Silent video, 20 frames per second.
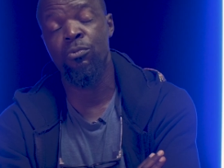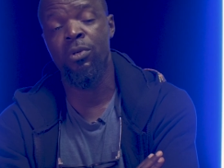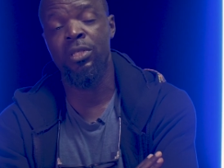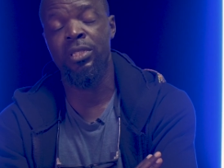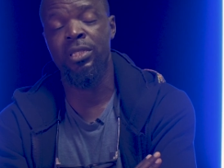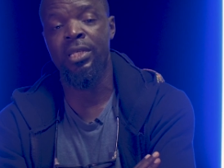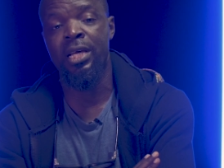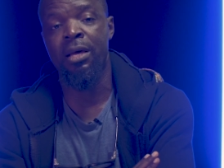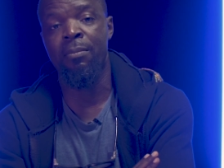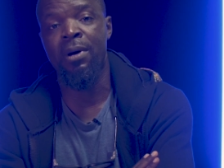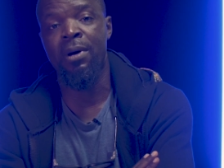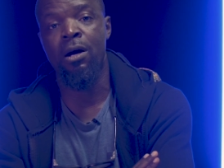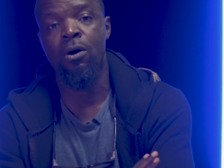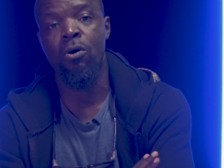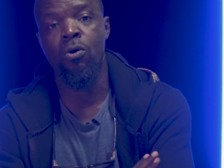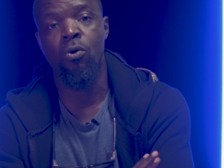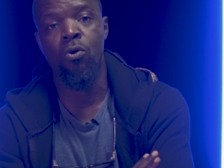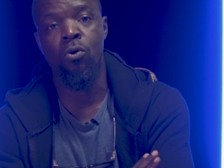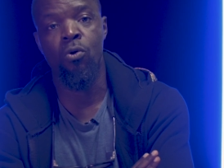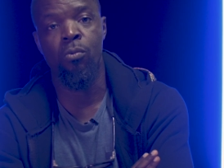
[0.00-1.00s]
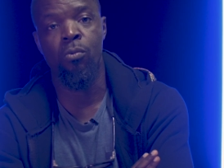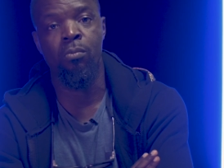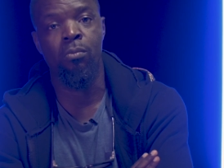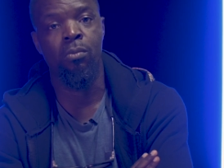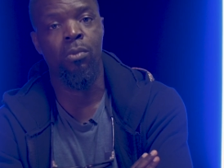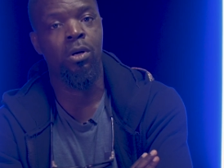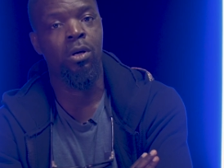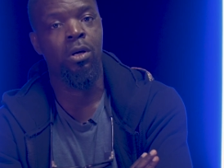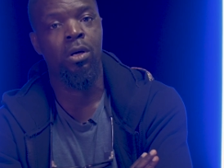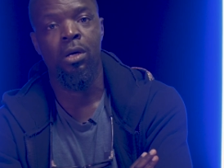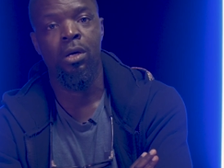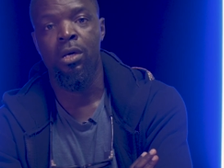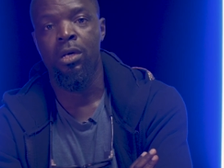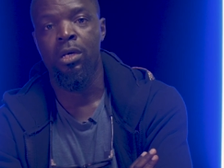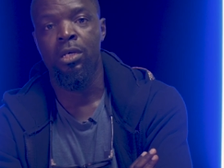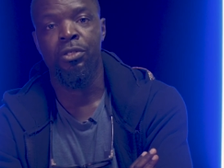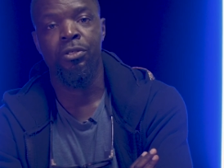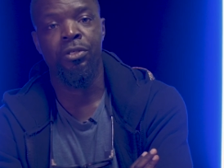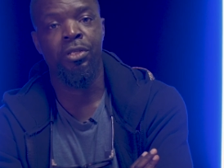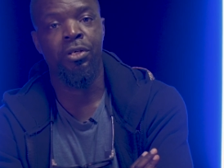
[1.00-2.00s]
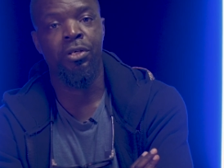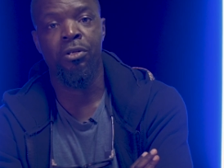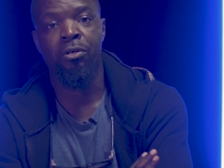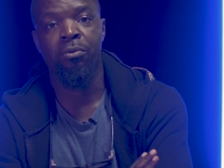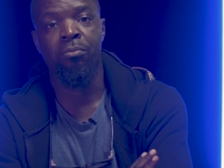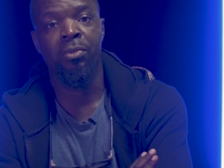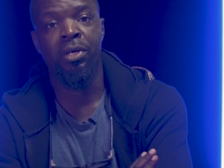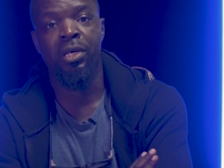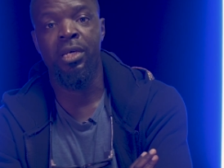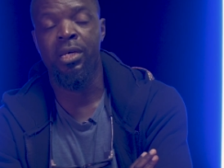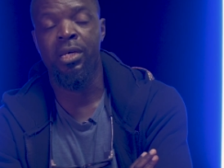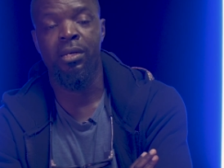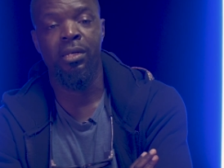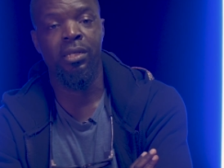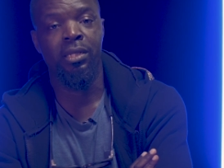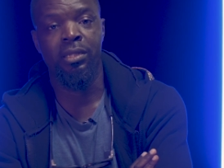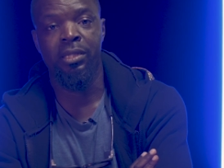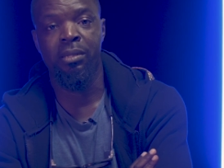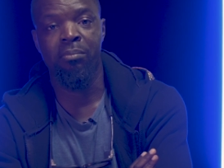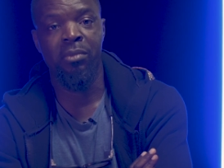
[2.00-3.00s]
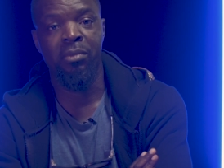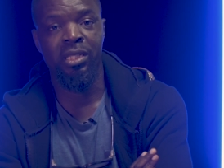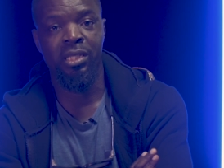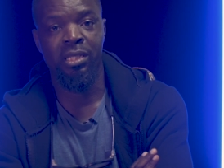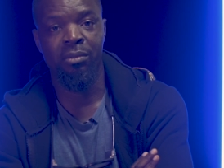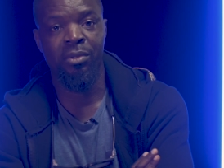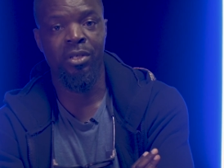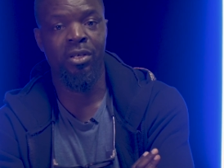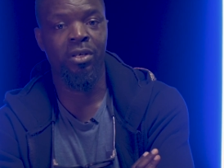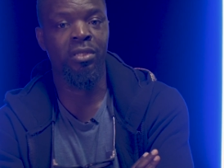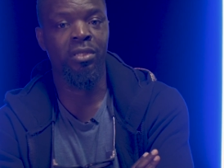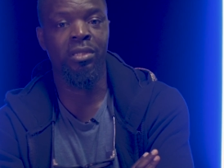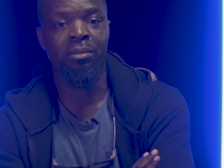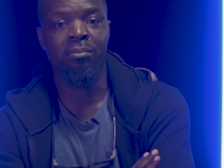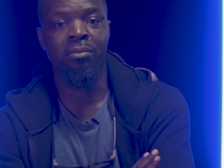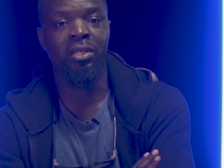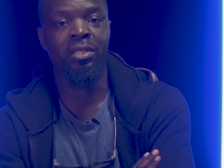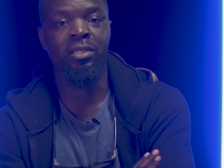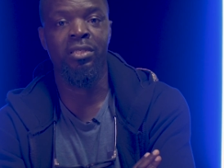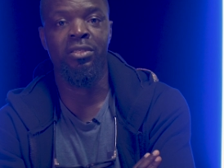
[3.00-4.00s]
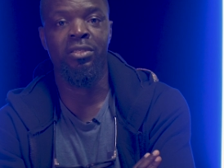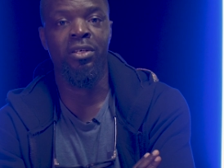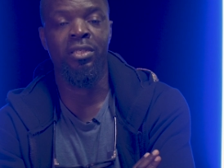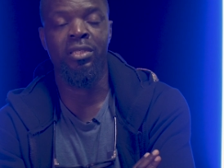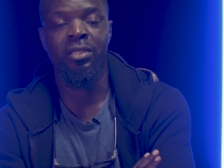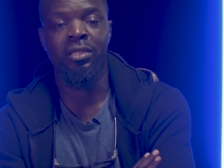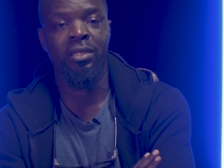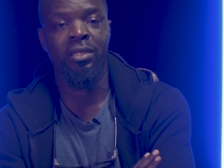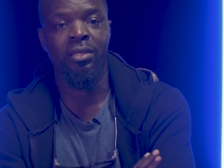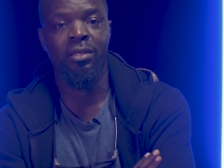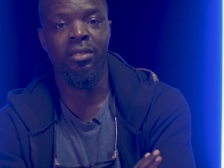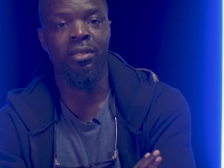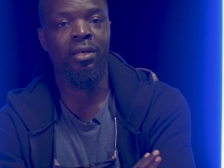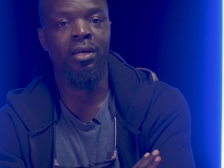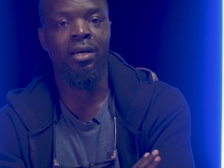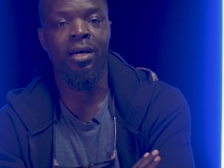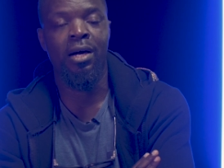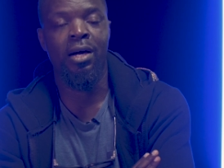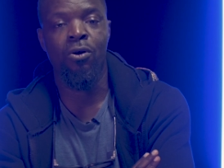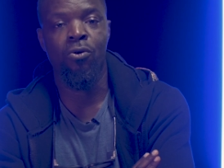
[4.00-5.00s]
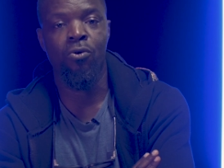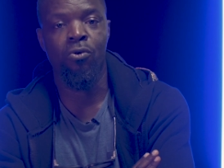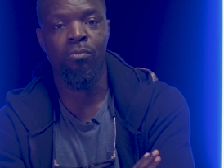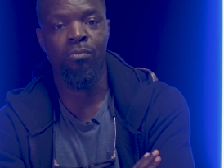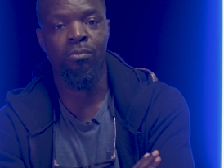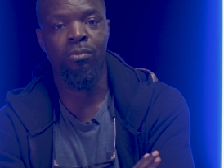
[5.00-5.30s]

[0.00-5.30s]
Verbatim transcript: too much time at home, you're not going to make the money because the money is not at home.